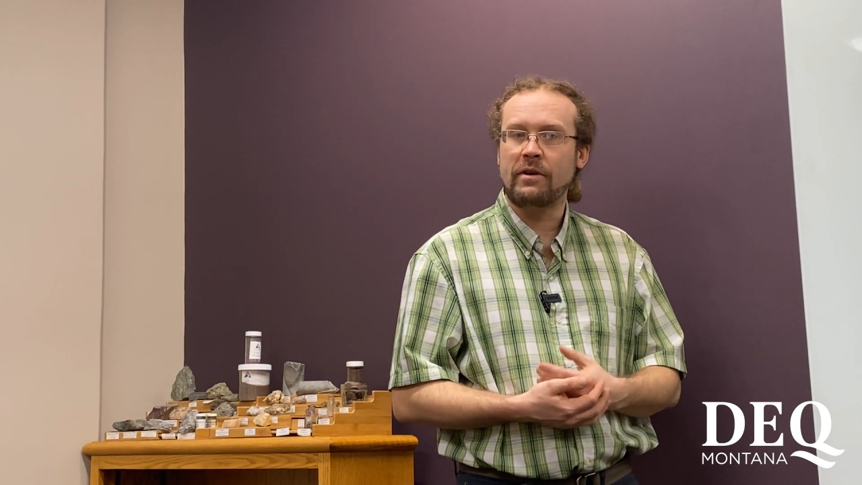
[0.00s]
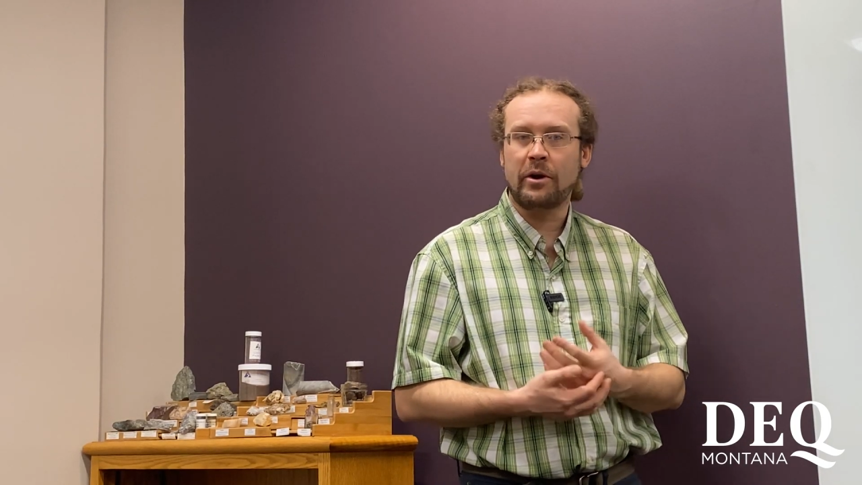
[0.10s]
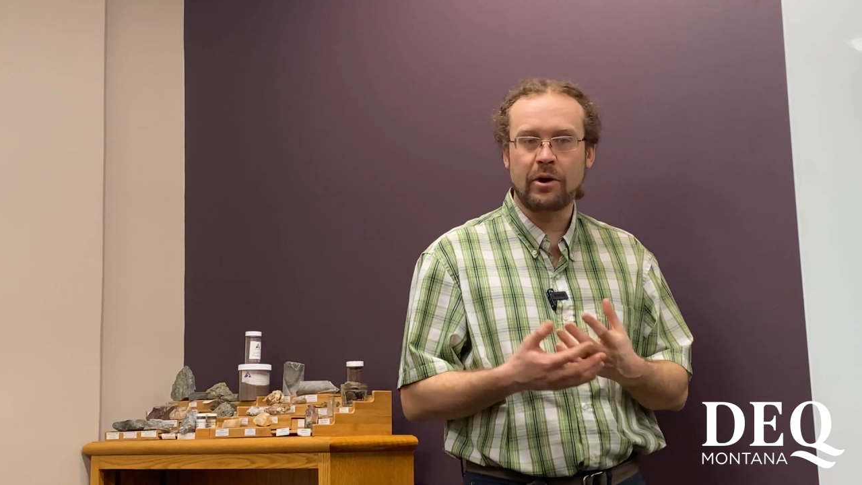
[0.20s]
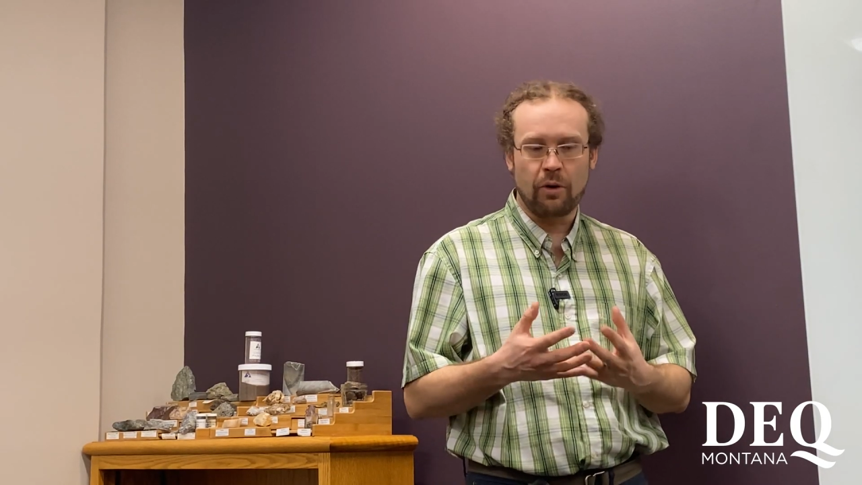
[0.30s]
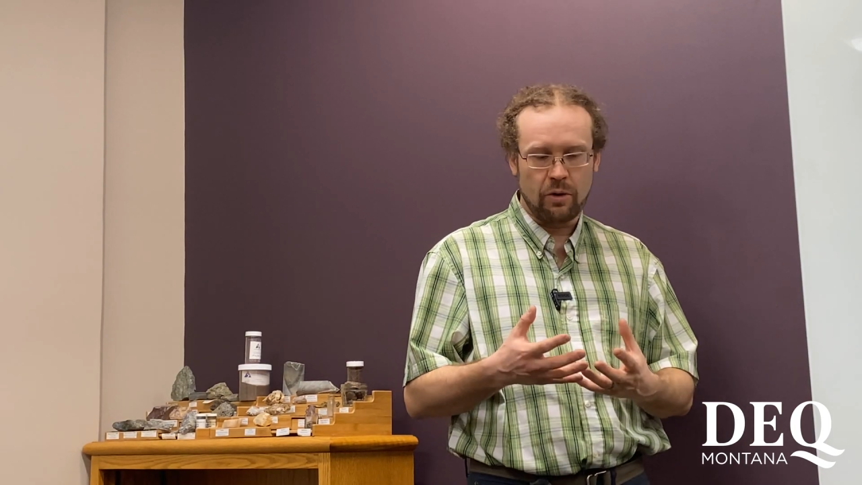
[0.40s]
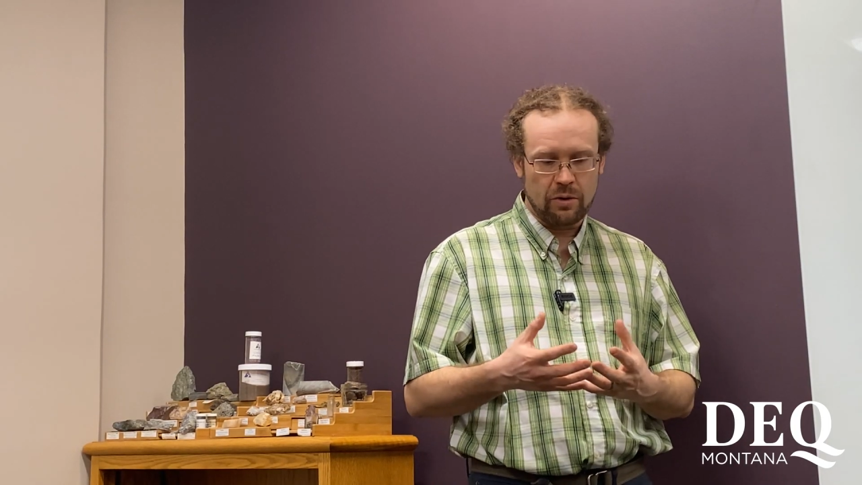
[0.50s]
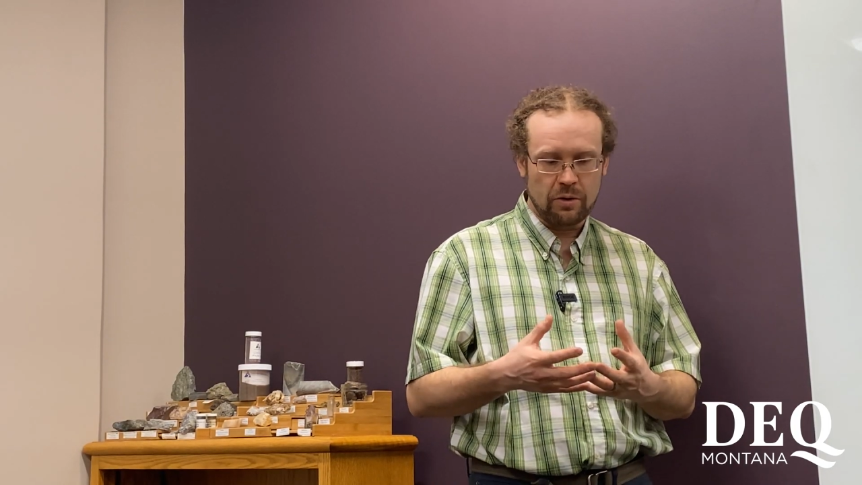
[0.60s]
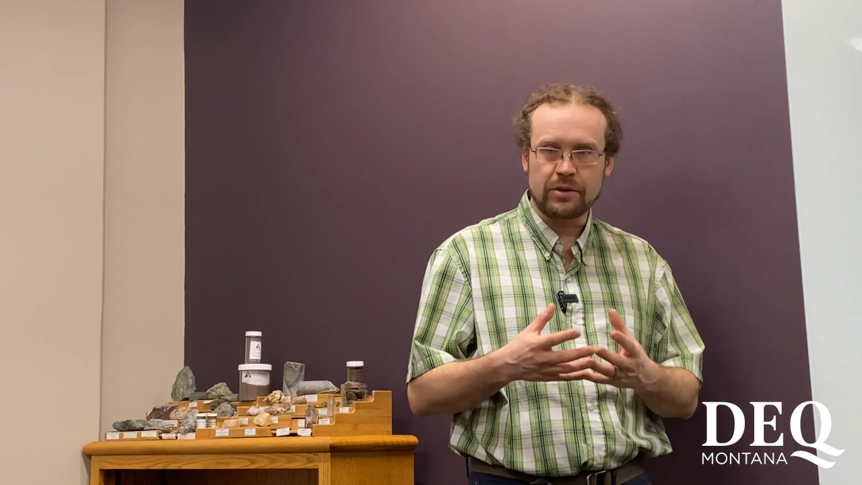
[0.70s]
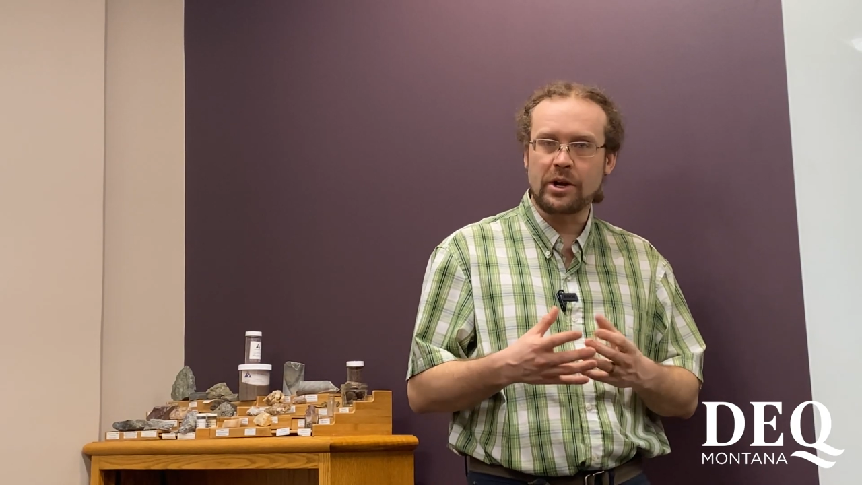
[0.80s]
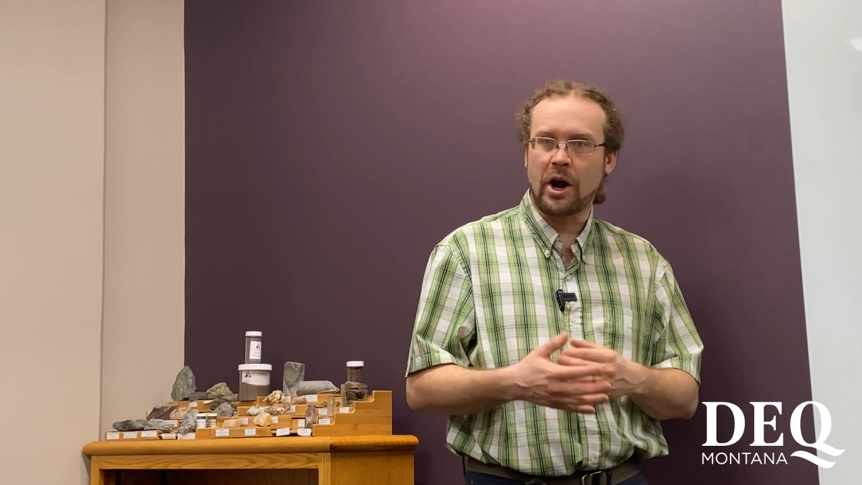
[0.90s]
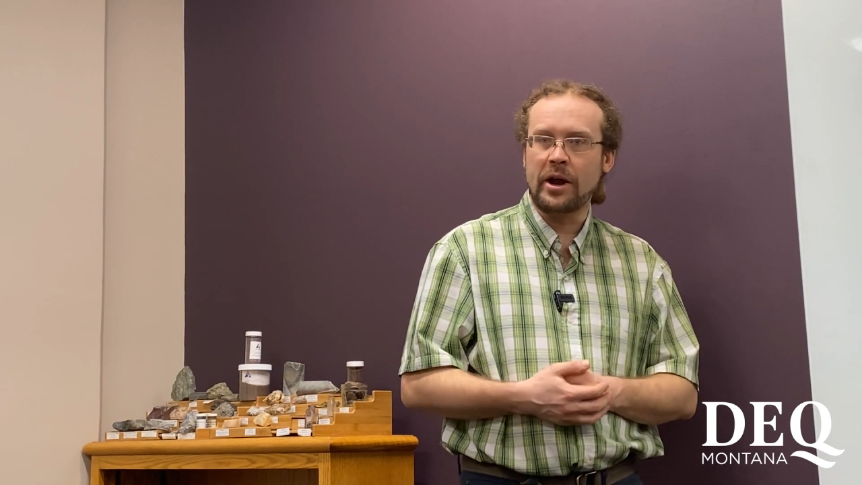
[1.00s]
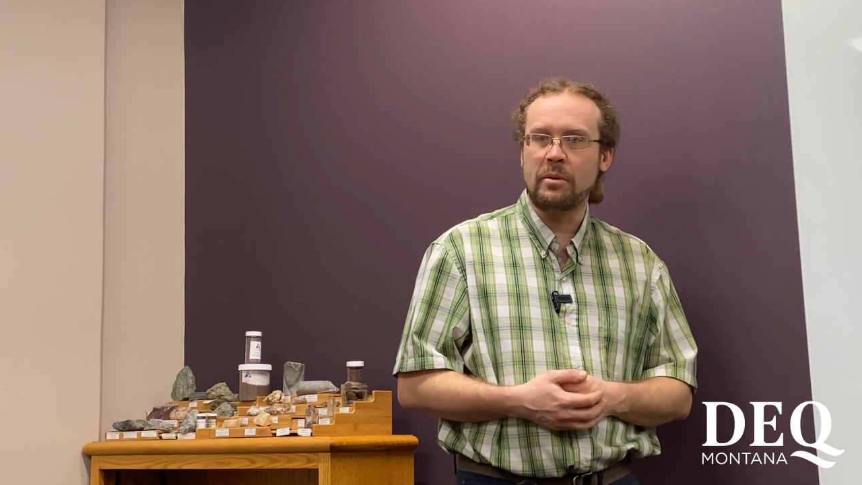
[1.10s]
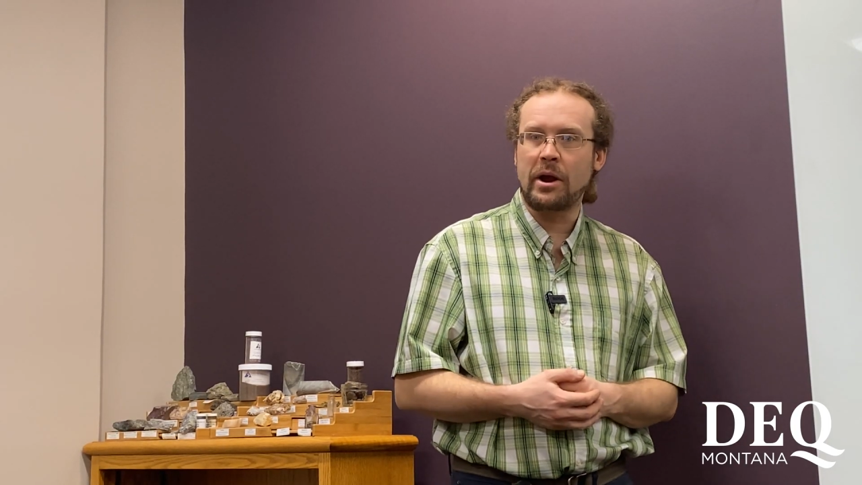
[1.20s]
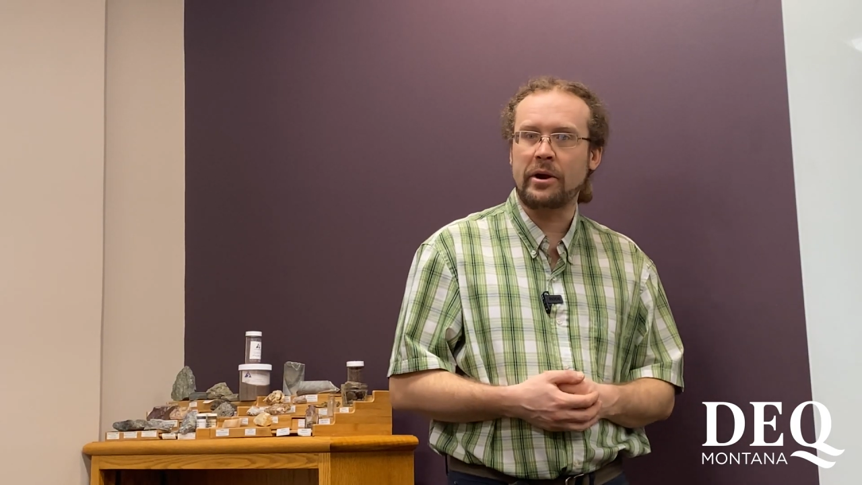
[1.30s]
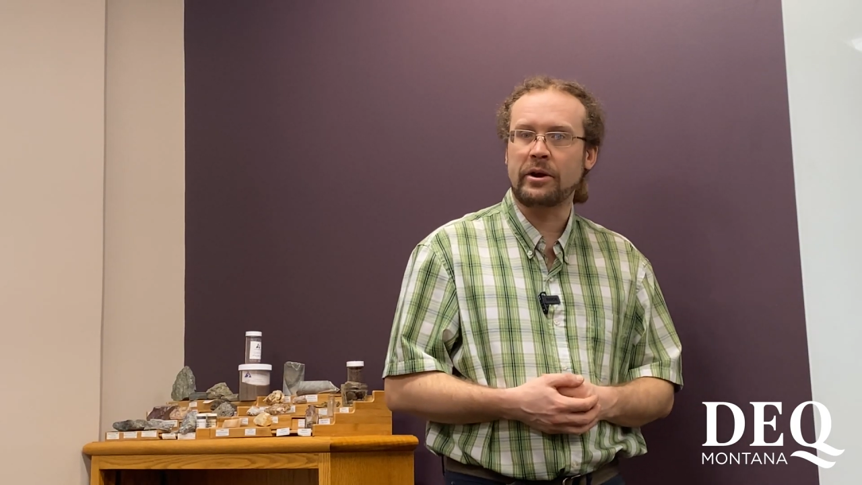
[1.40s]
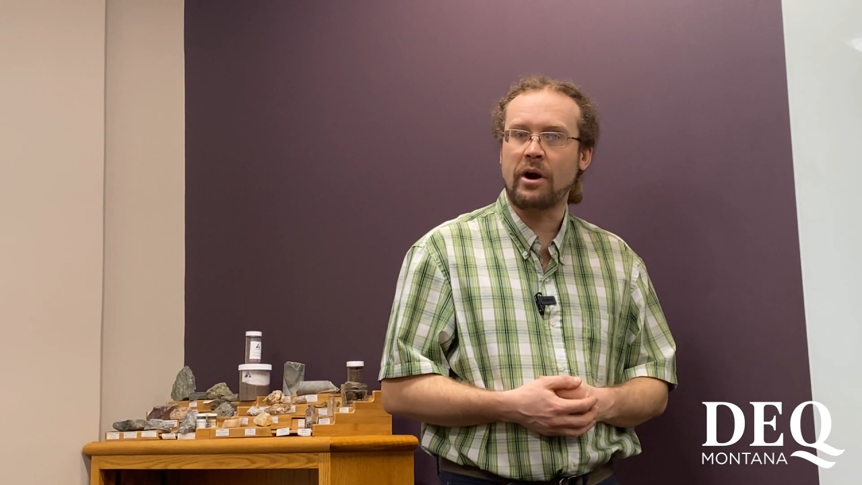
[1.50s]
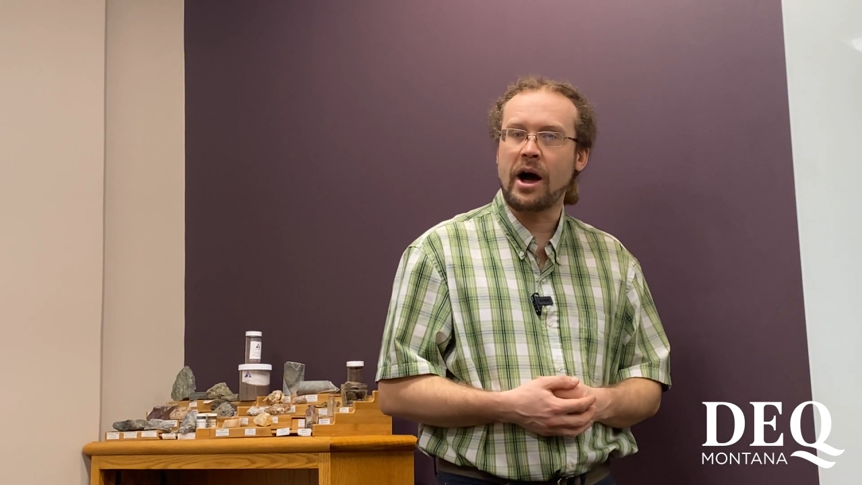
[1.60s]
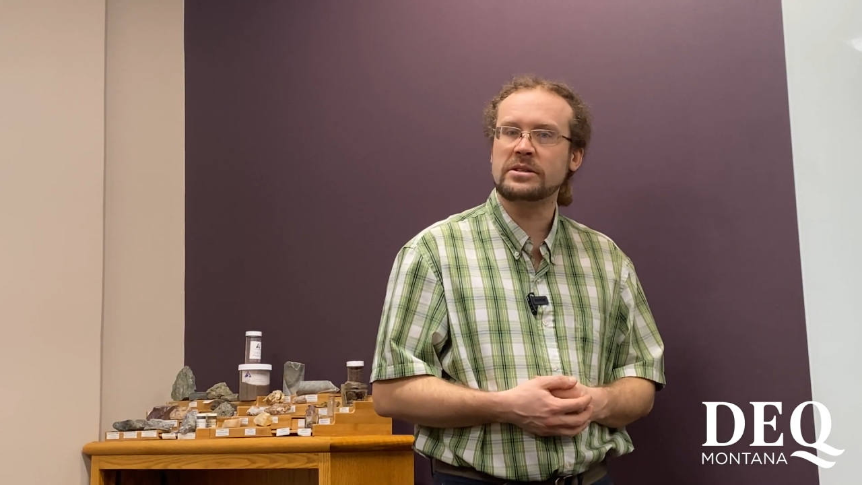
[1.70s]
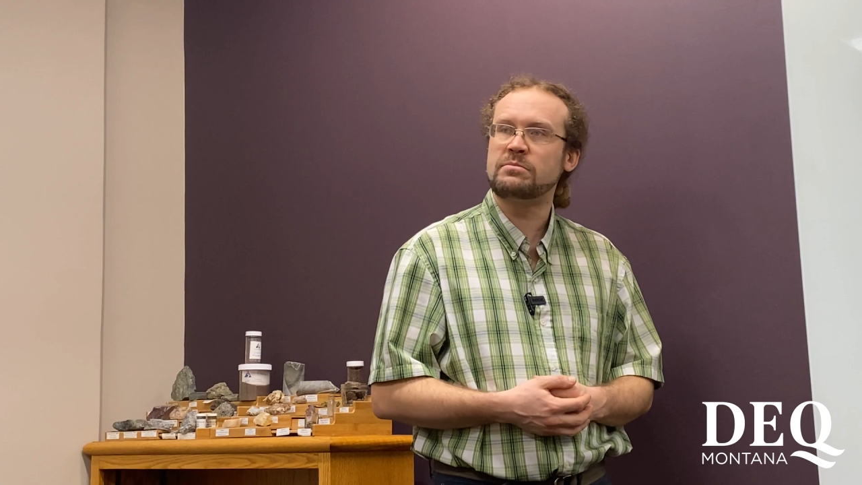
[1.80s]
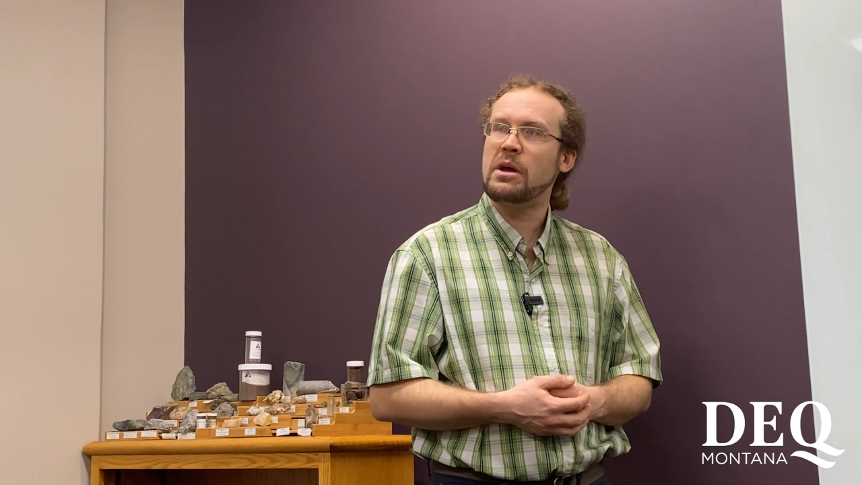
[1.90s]
where very old
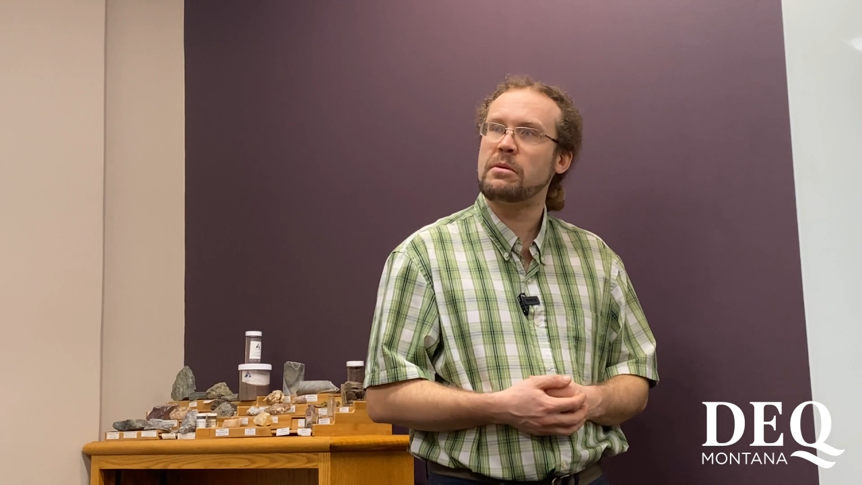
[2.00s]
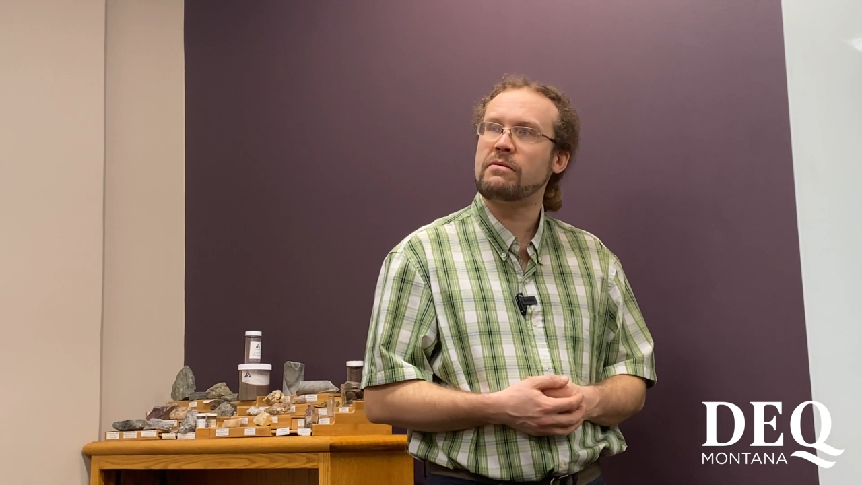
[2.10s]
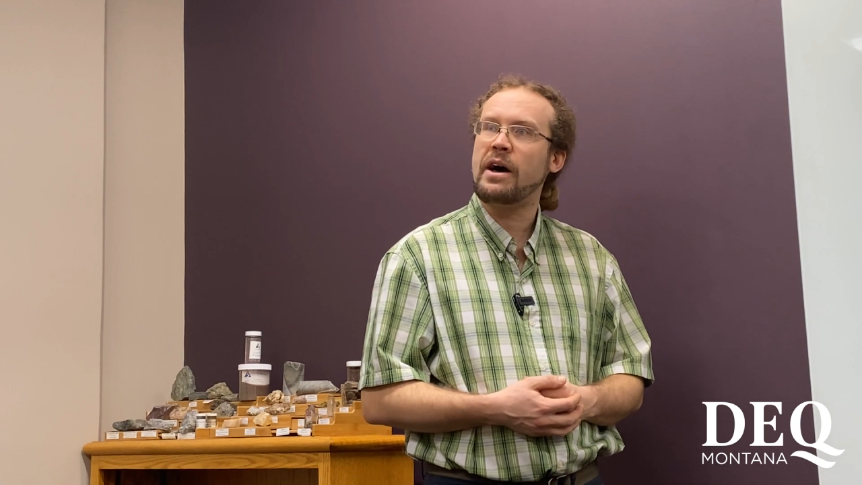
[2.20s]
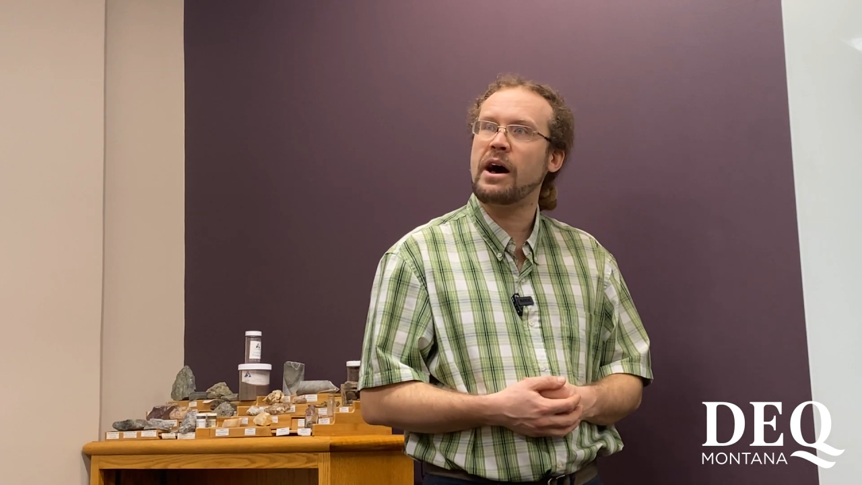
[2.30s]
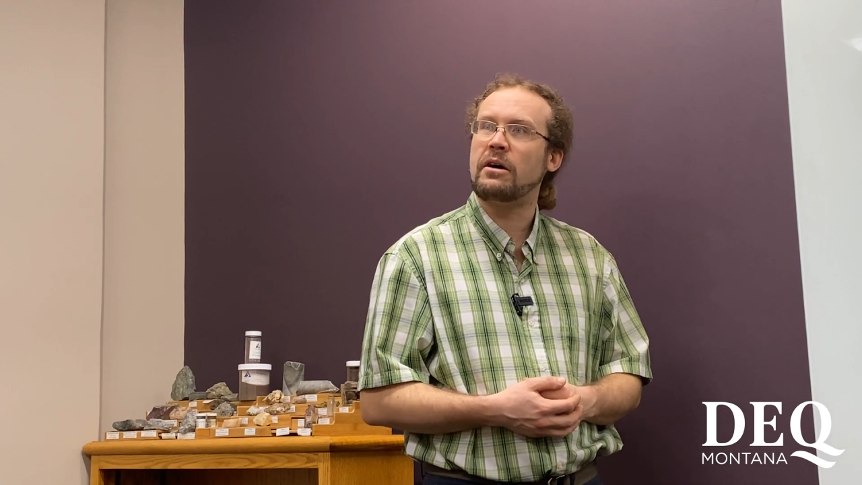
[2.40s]
garnet-bearing rocks may be